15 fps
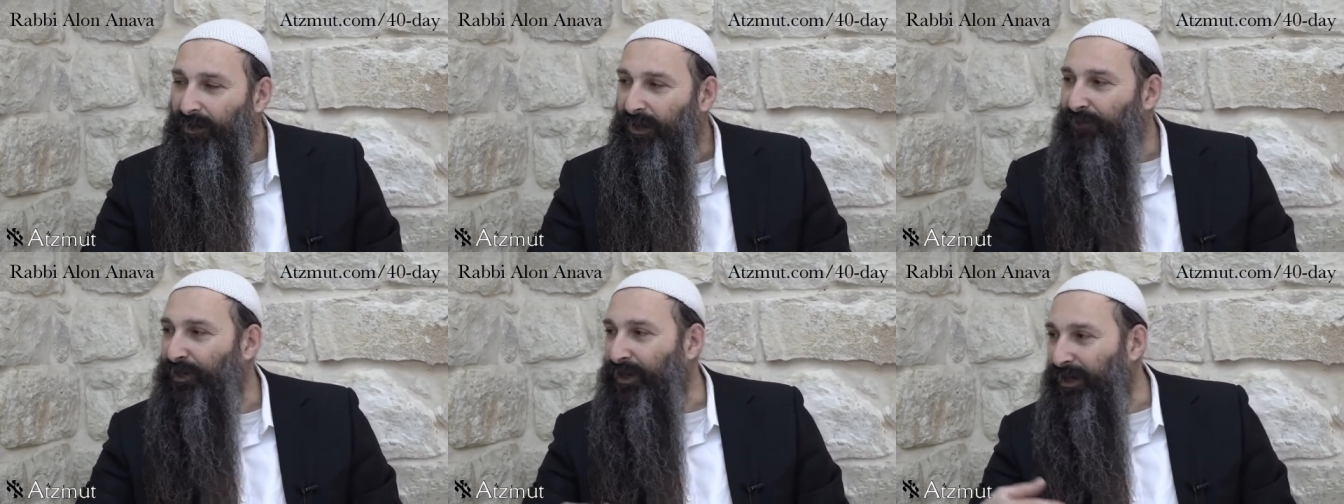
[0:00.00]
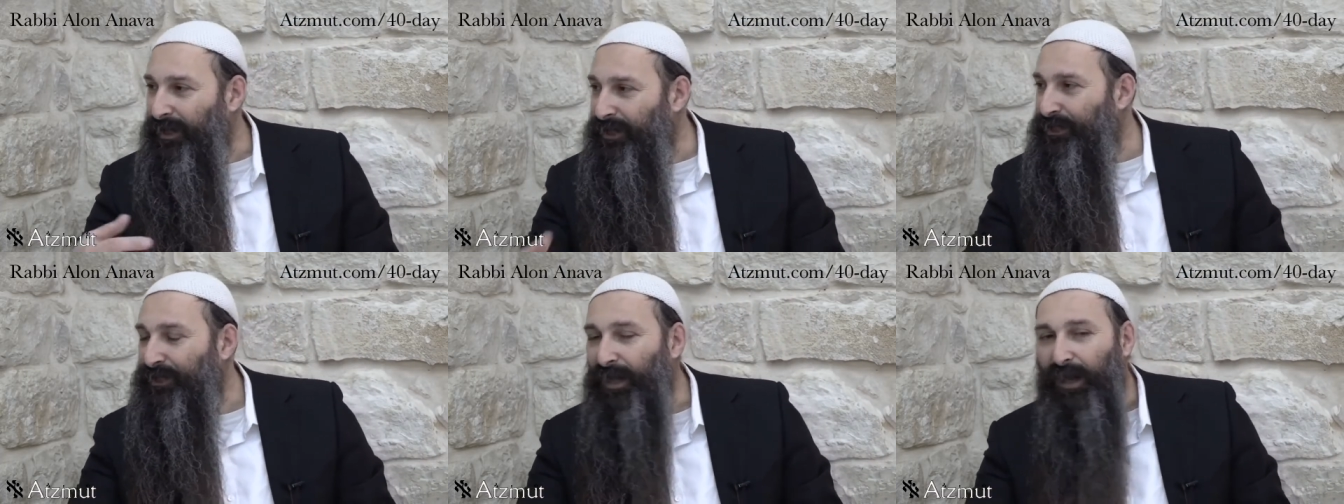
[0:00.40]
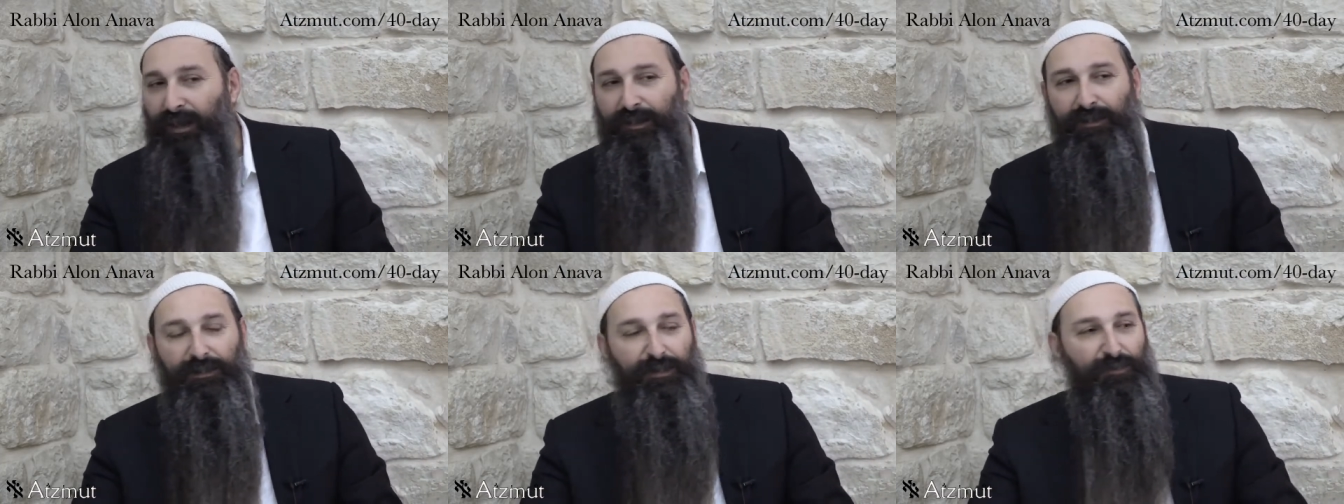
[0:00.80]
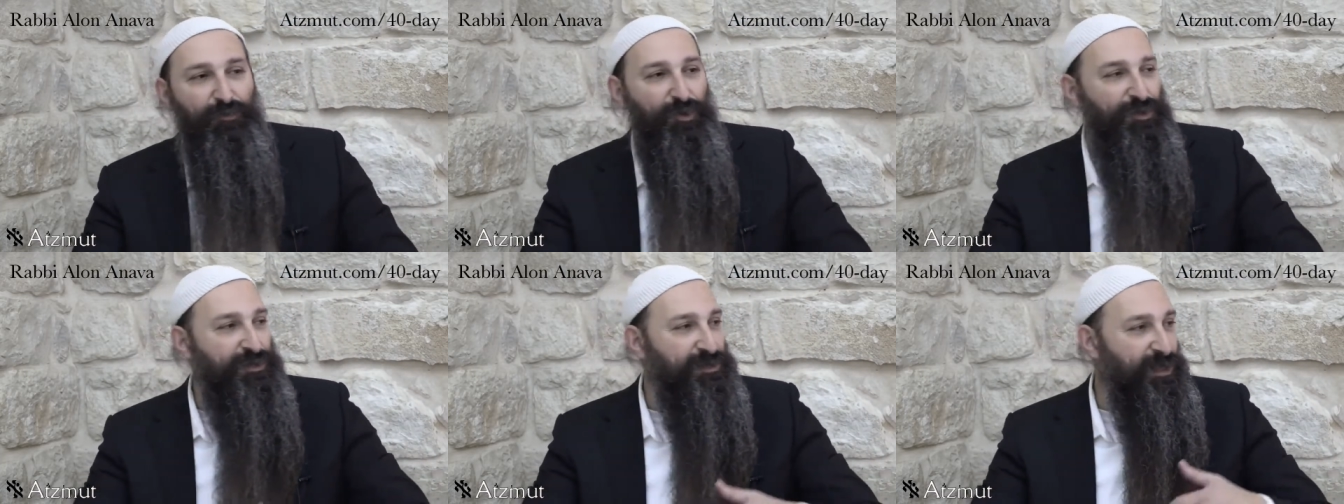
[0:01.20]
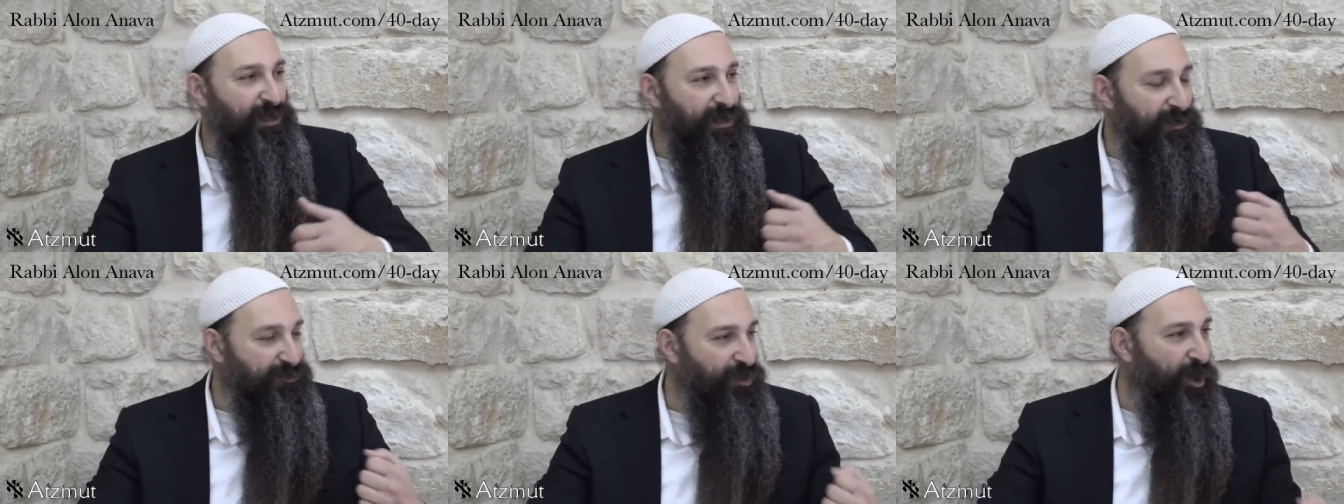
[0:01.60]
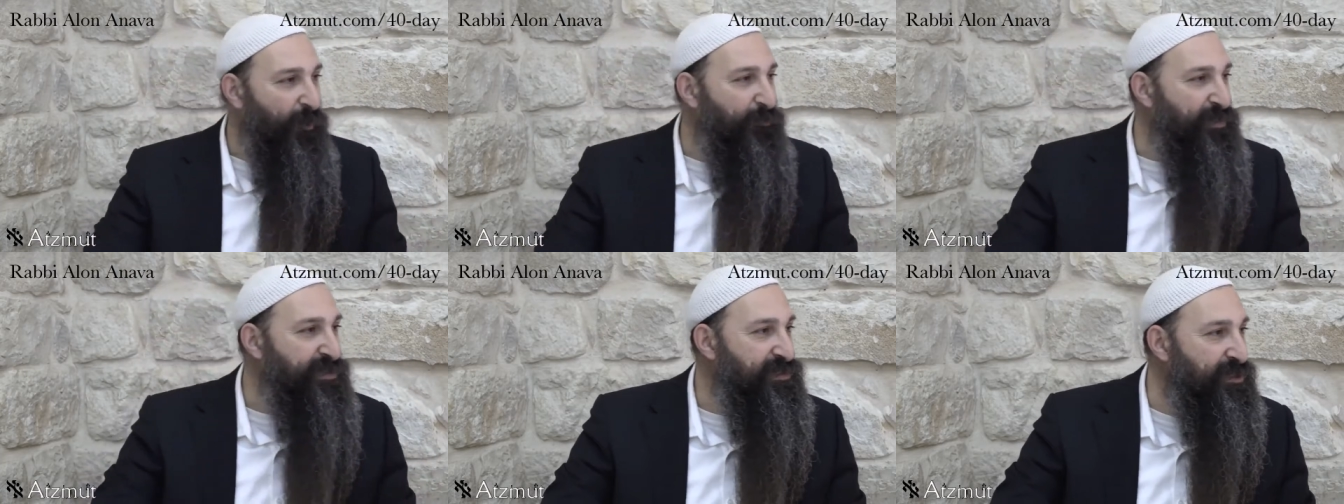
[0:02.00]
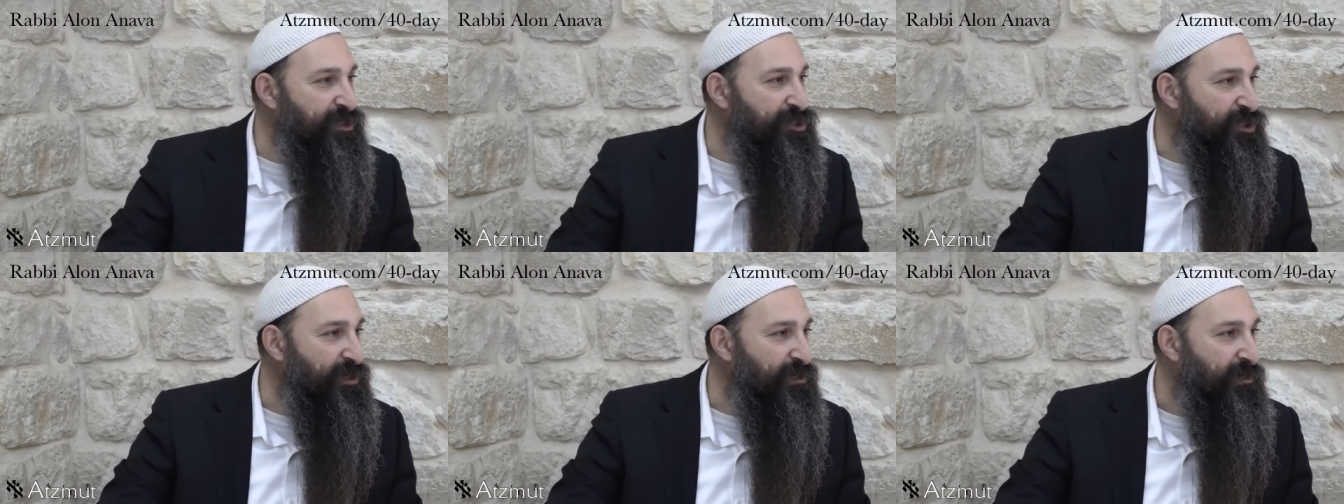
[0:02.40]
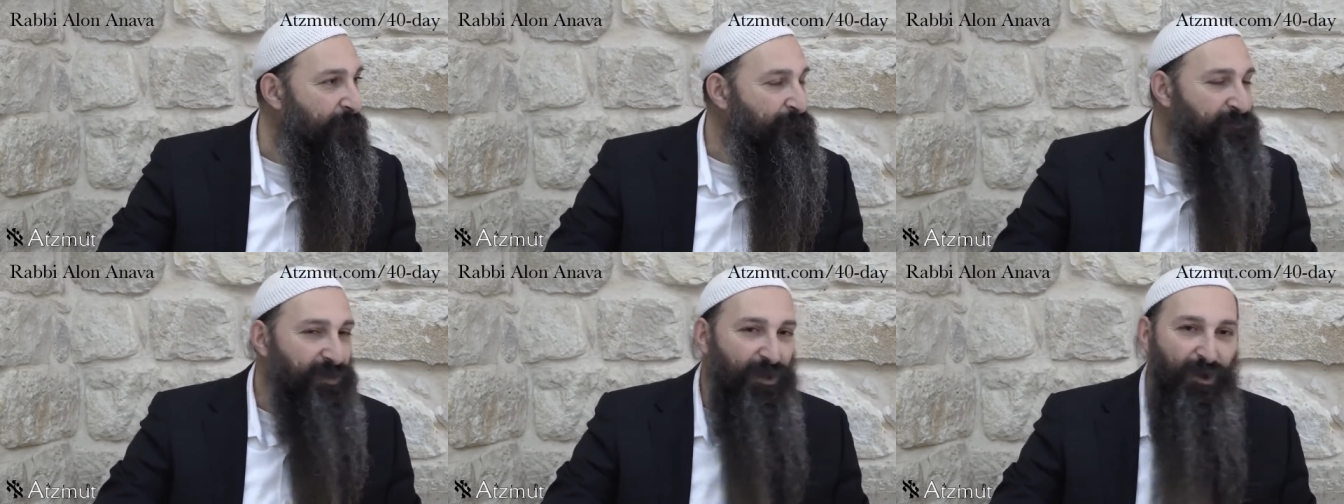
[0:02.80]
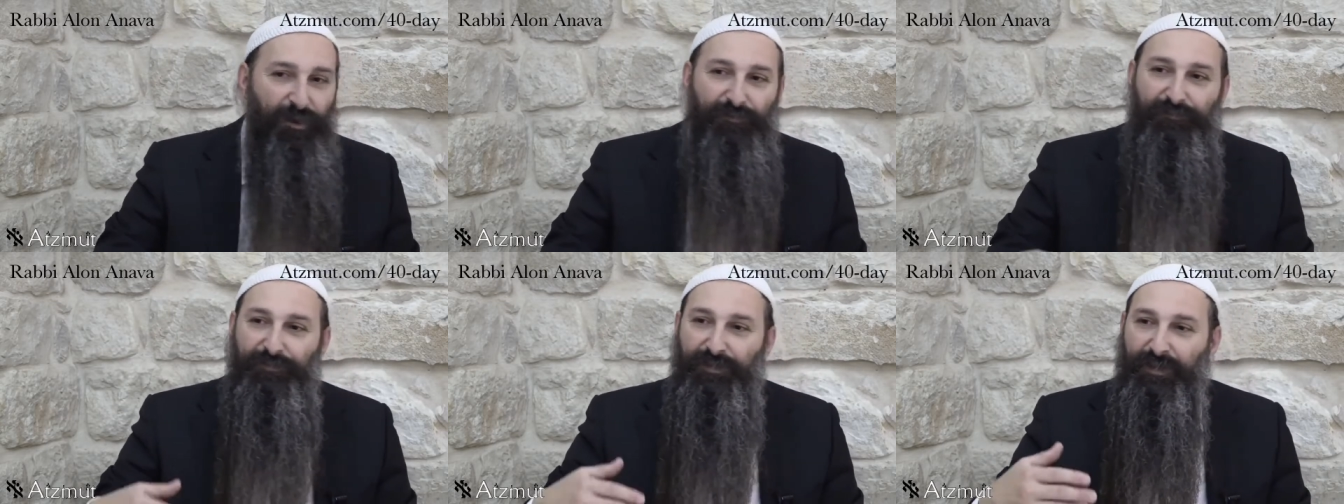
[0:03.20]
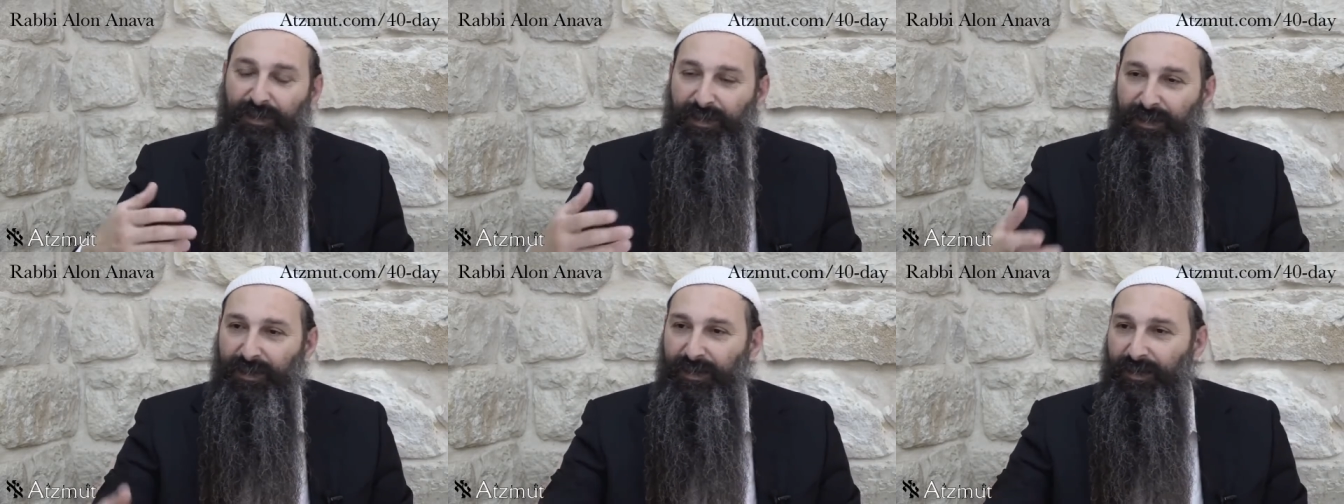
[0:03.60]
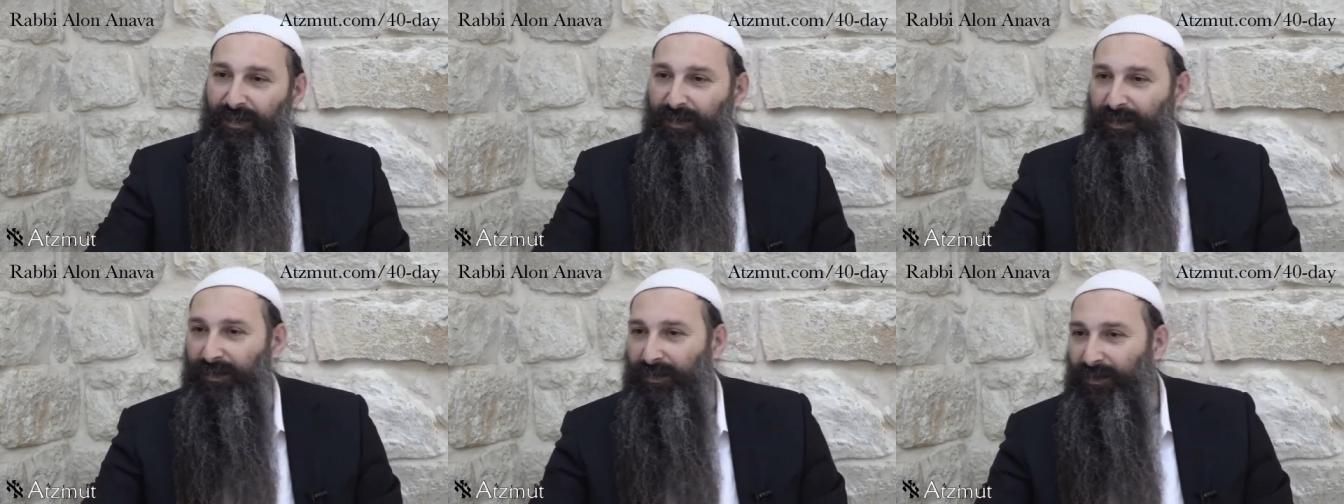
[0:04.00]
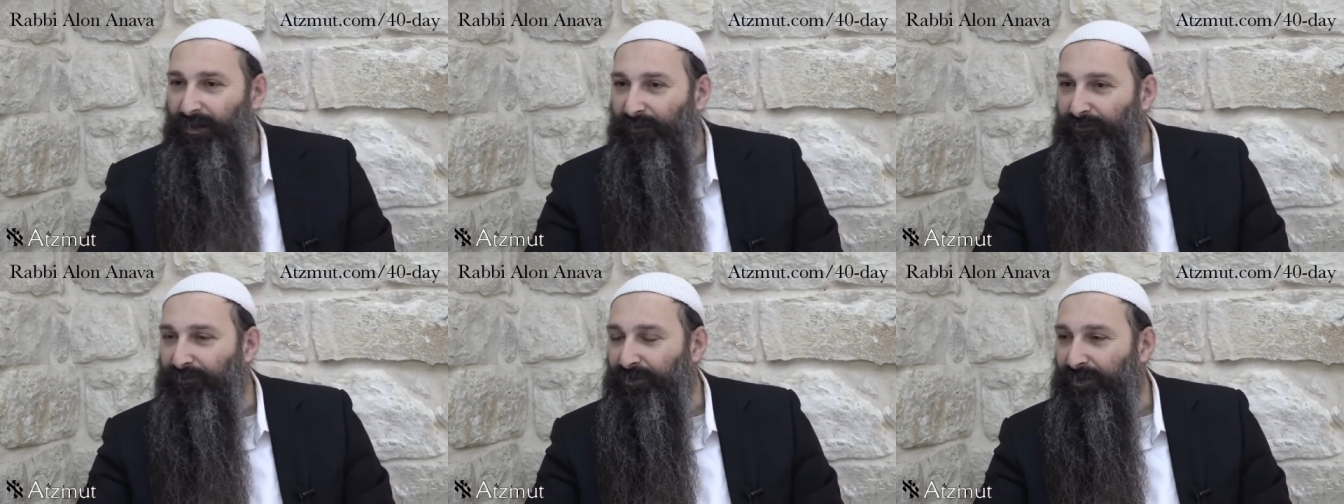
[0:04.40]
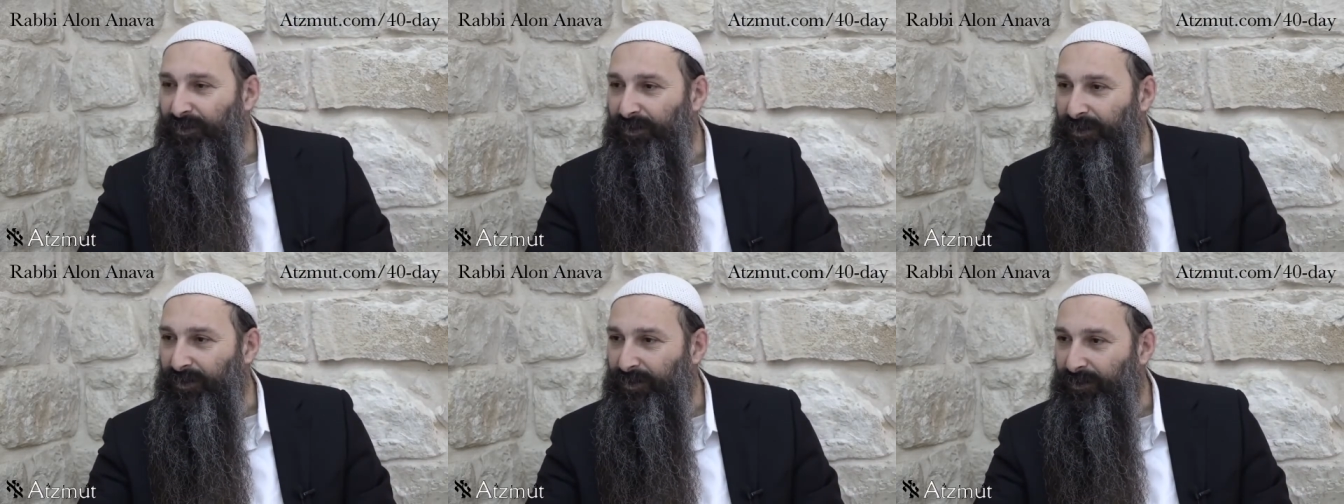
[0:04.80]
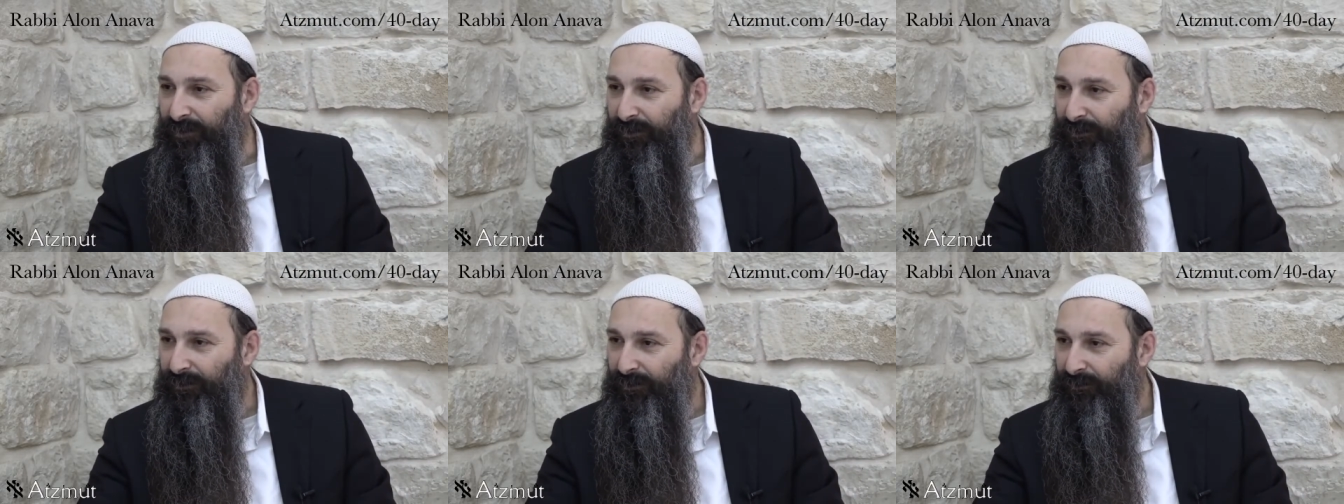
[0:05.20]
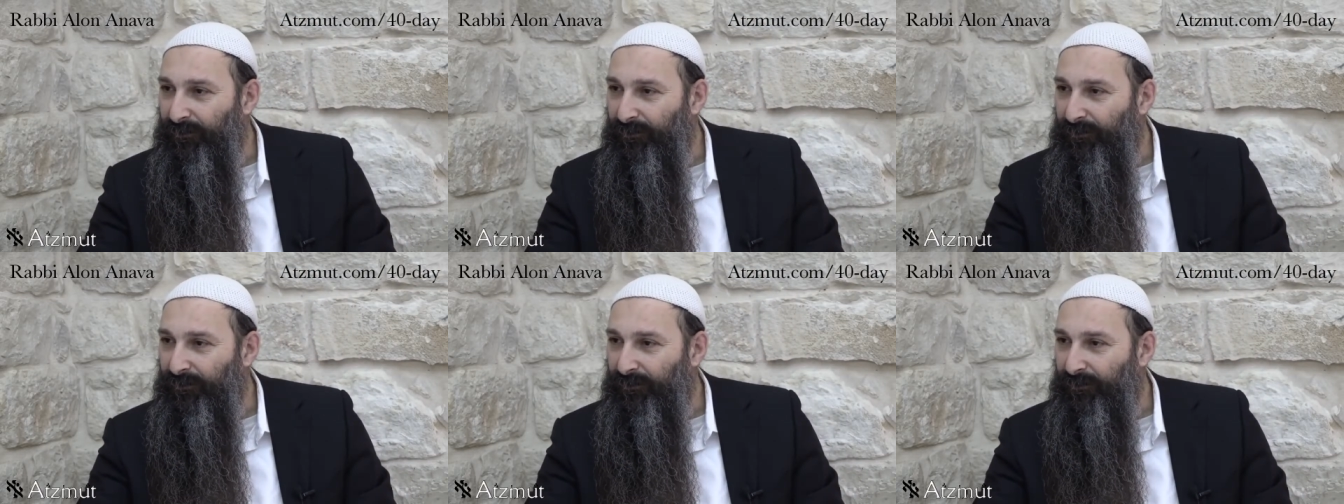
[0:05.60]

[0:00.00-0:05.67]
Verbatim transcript: And then Yitzchak was the opposition of the, of the